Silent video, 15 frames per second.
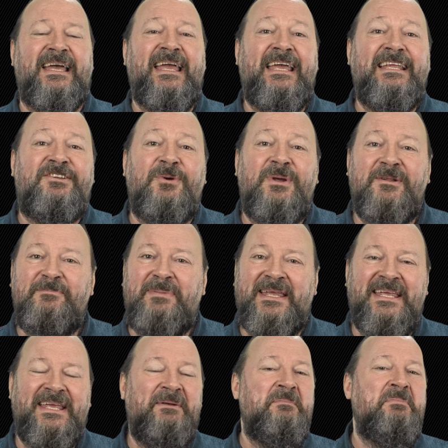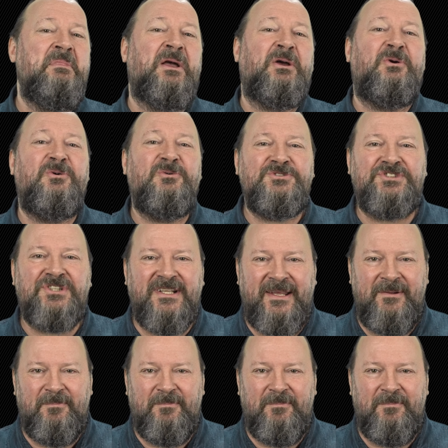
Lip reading: it will be crucially